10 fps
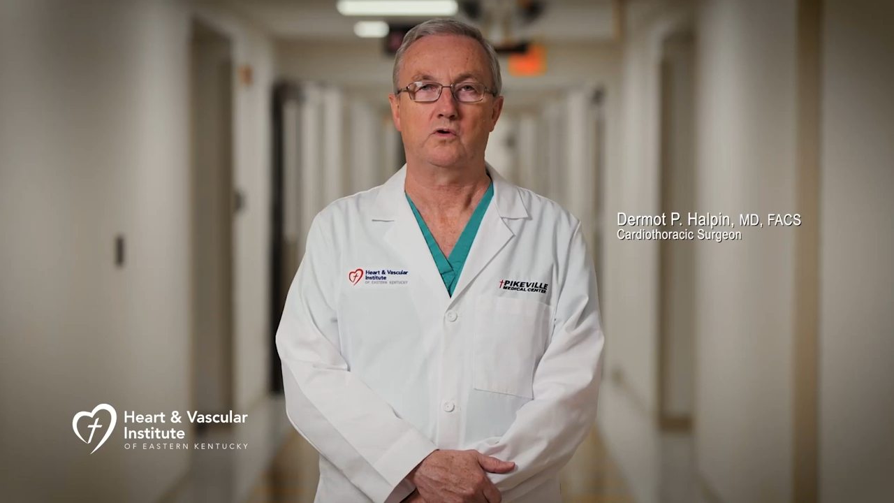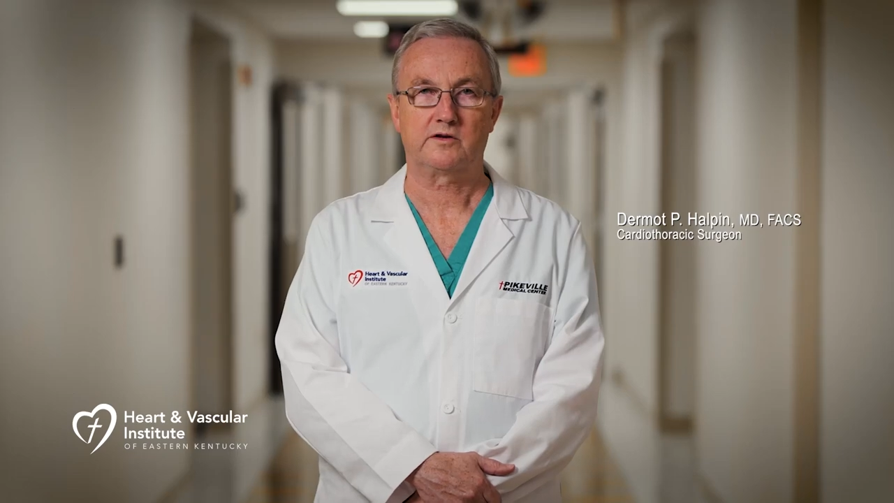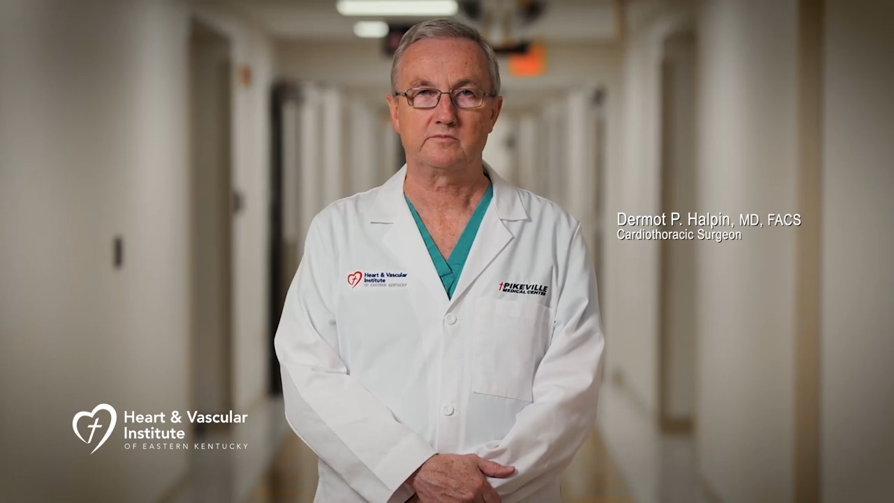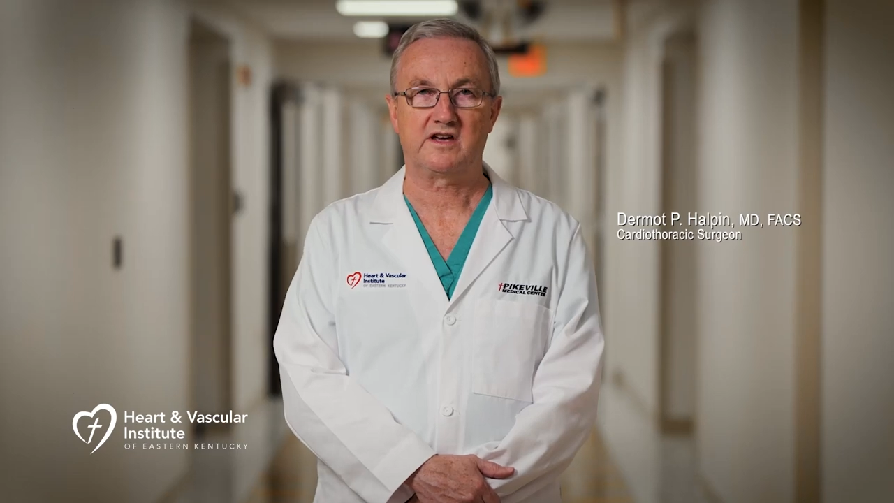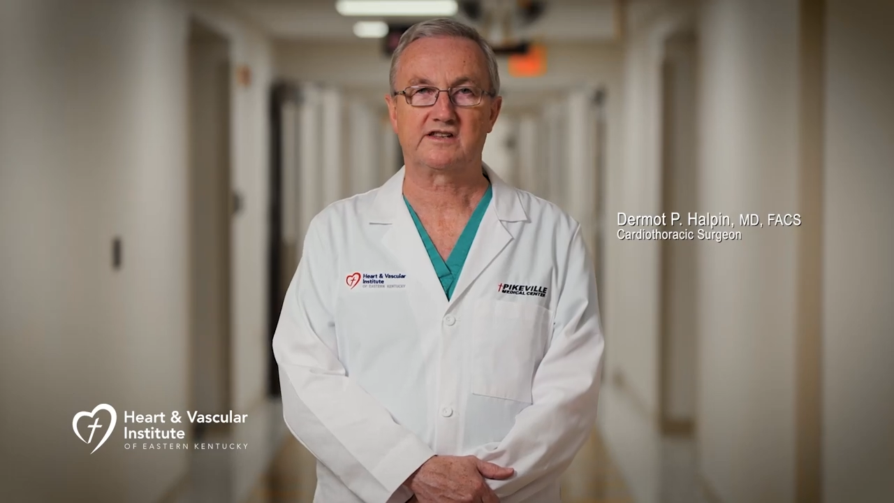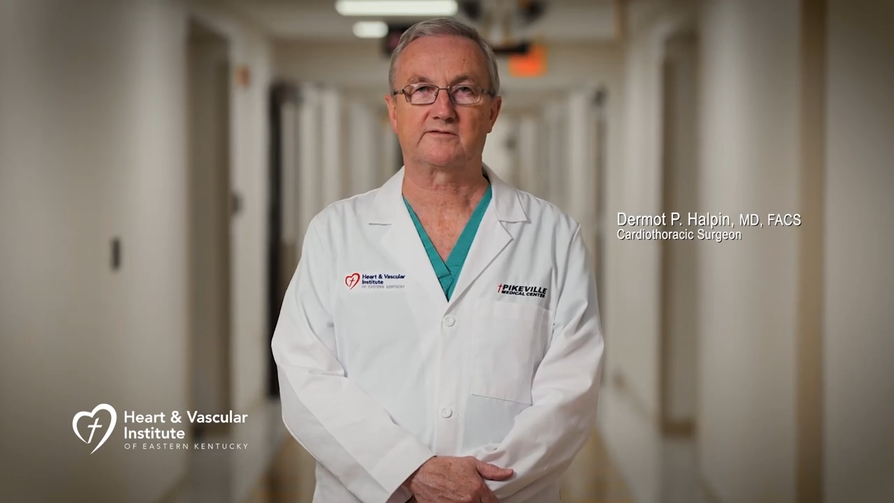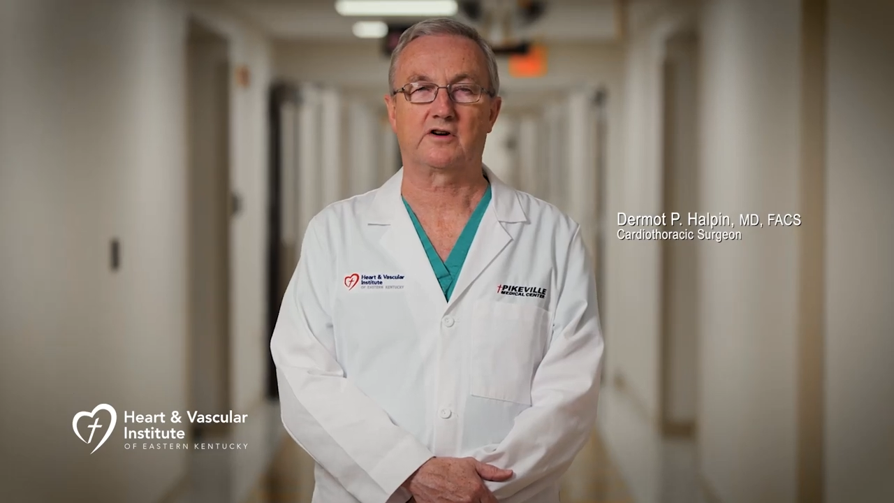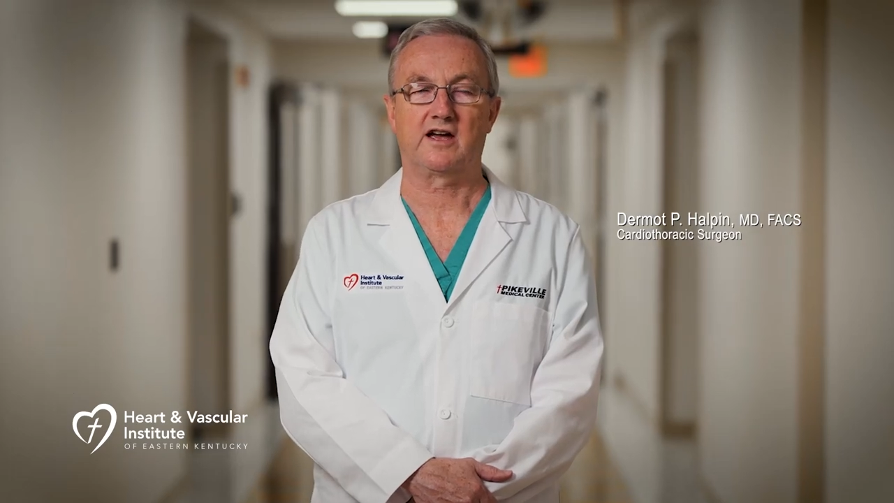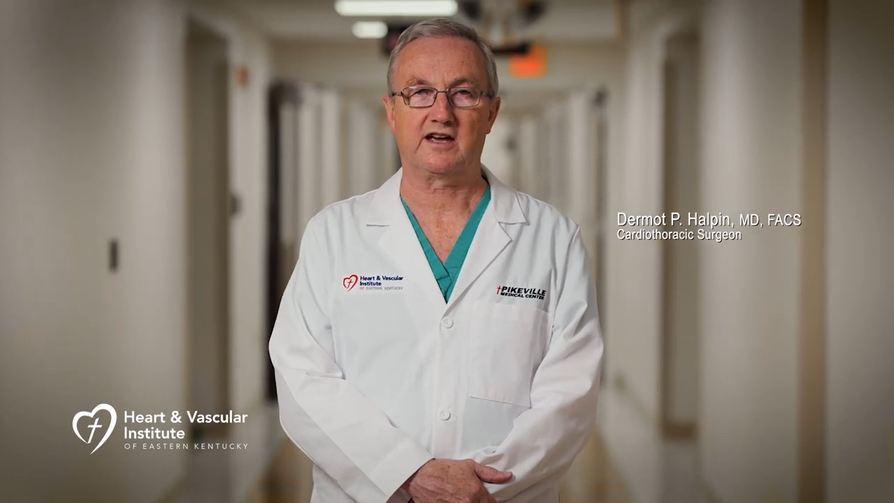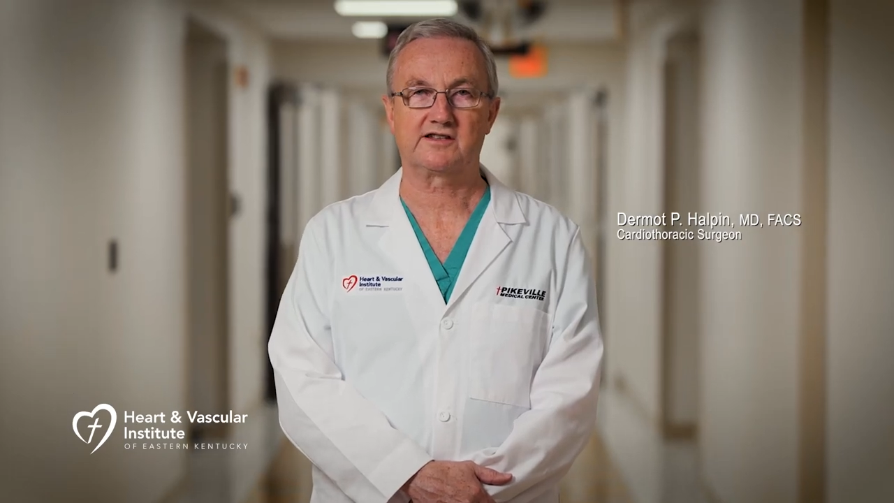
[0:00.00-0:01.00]
What makes
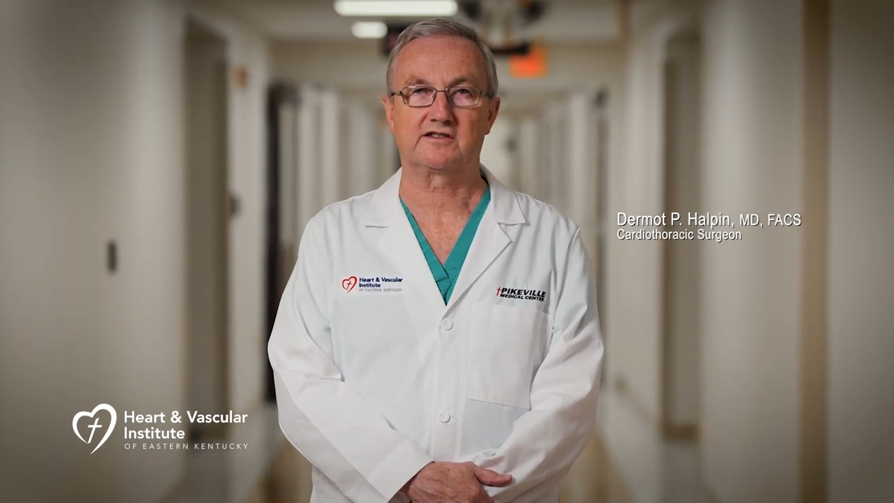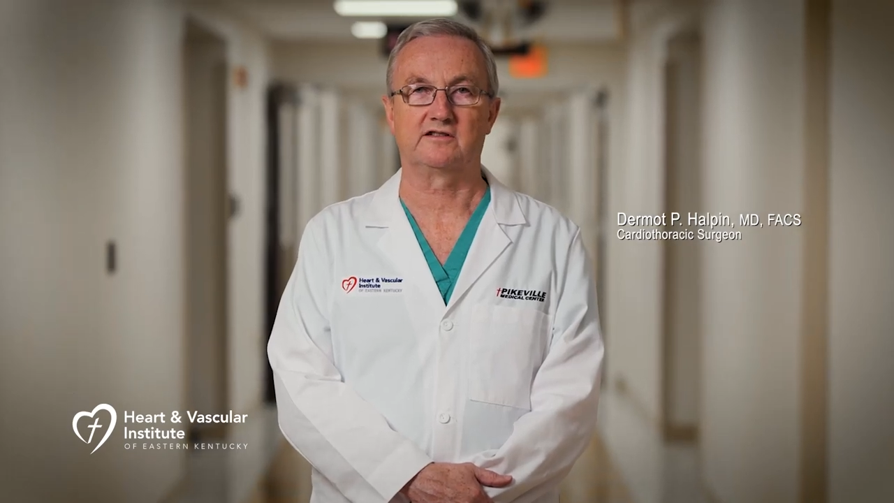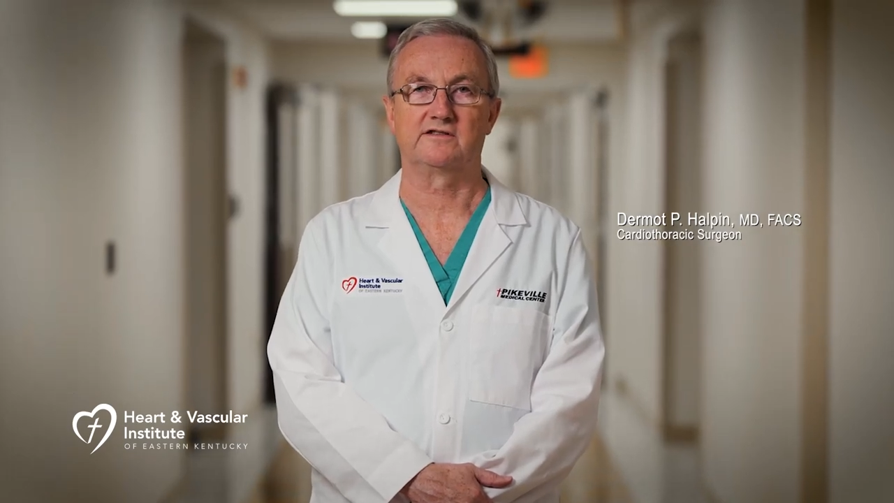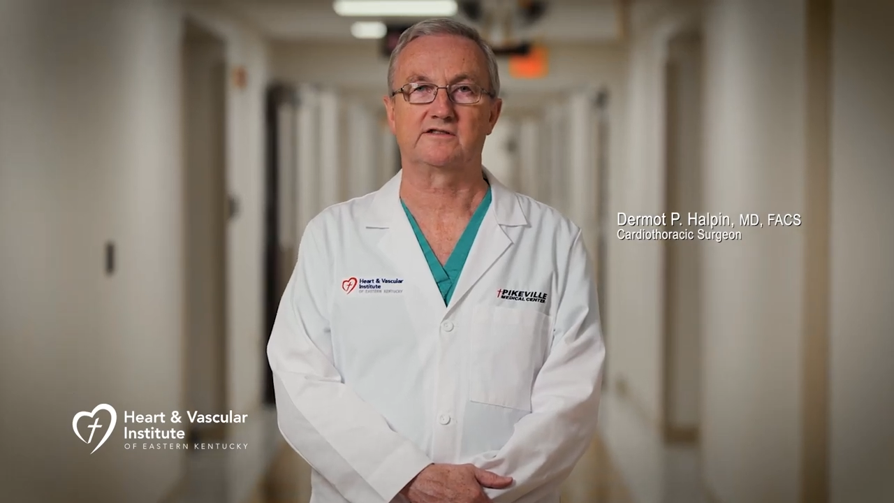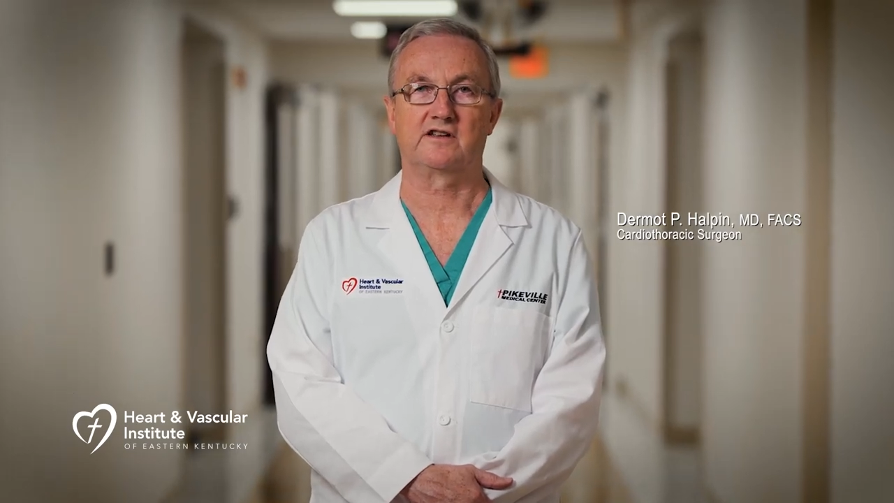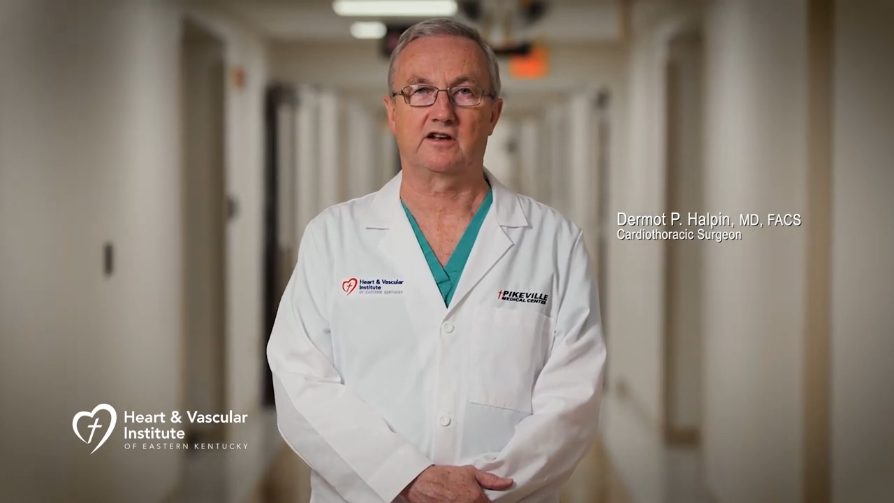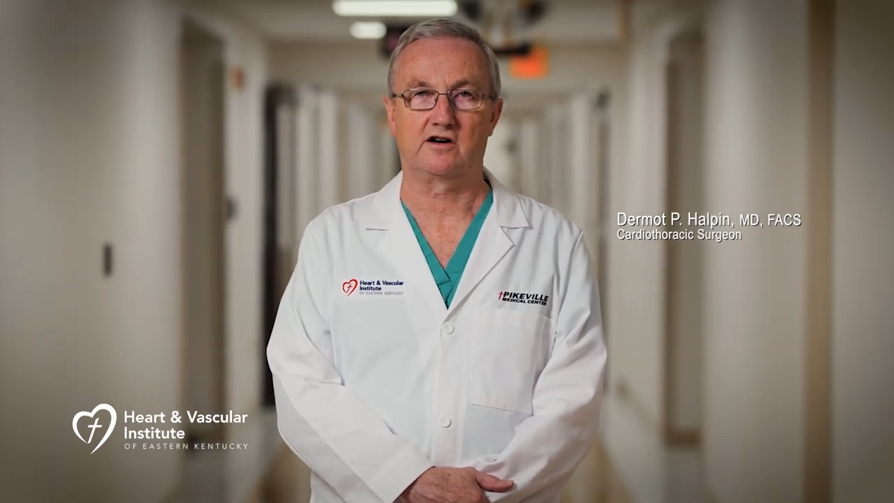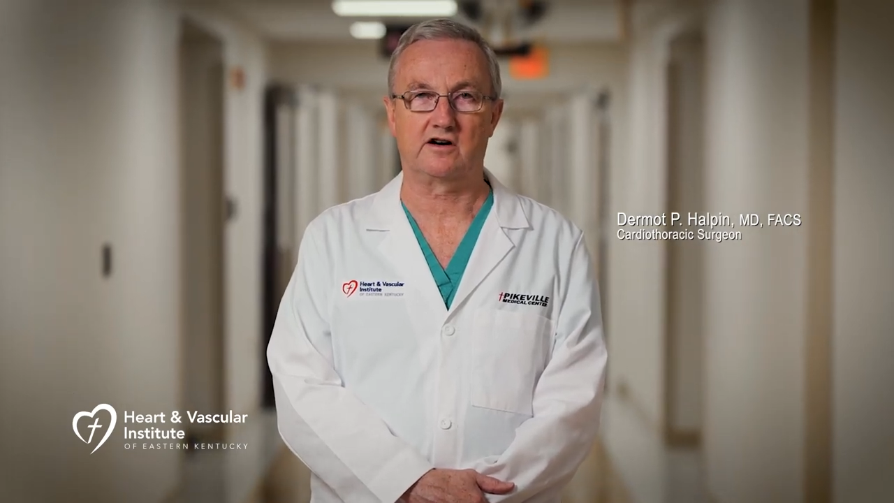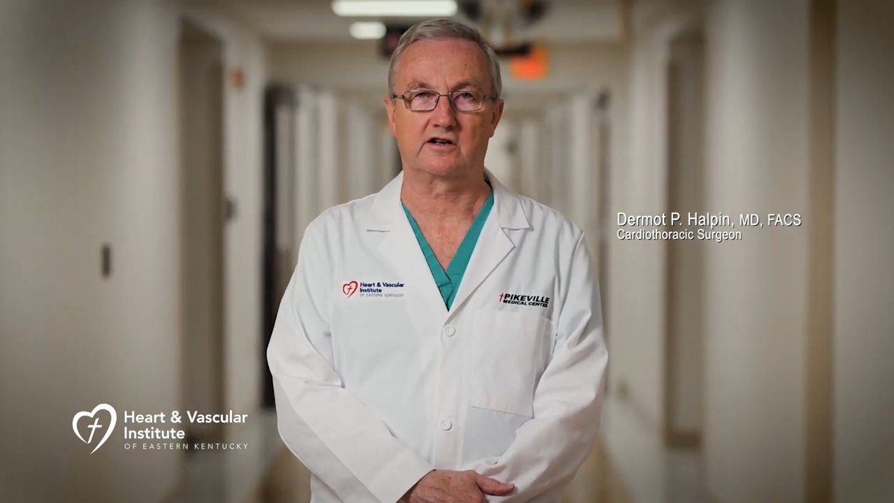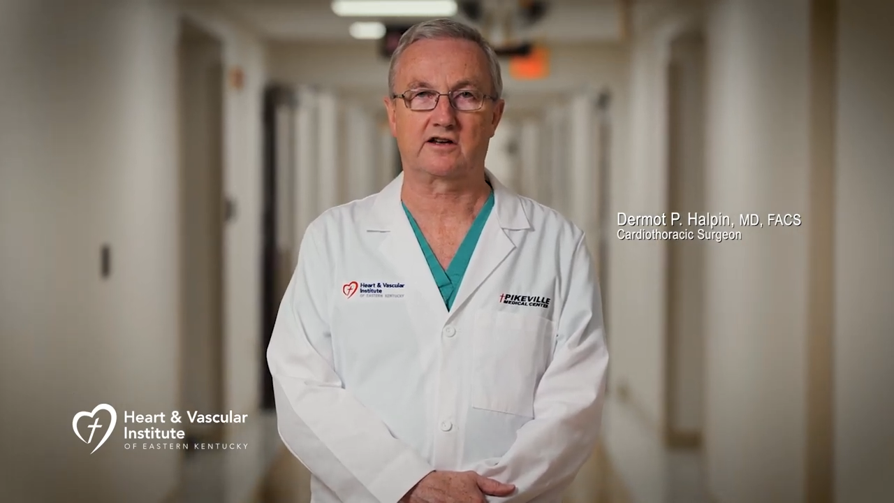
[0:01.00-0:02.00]
for excellence in
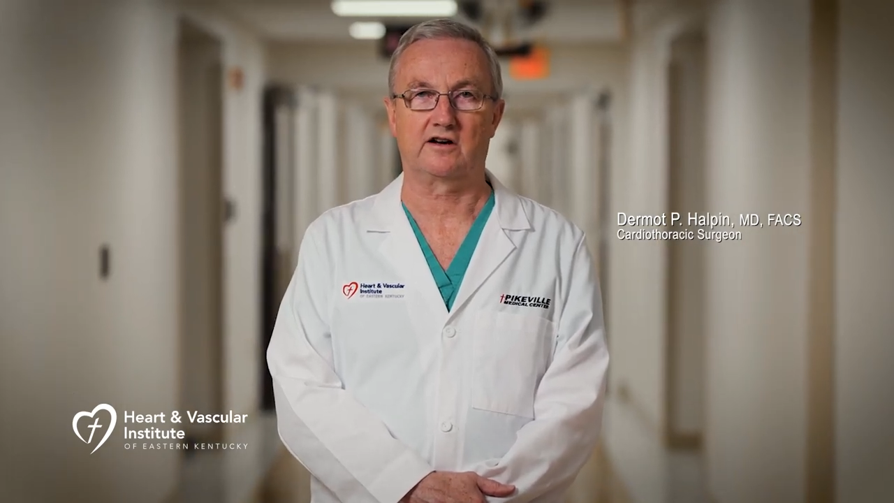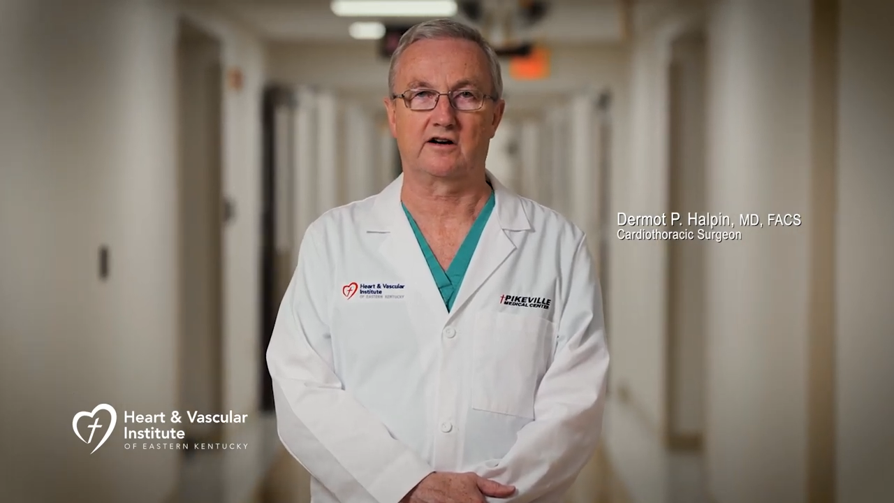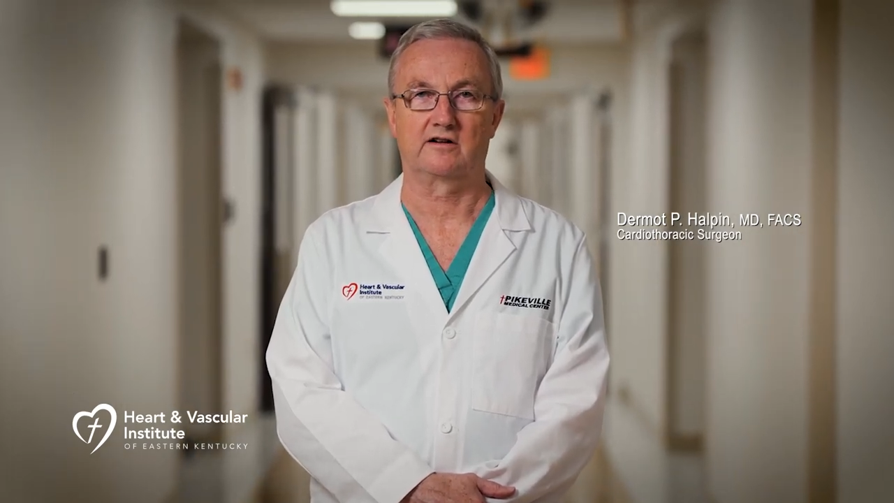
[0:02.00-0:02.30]
heart care?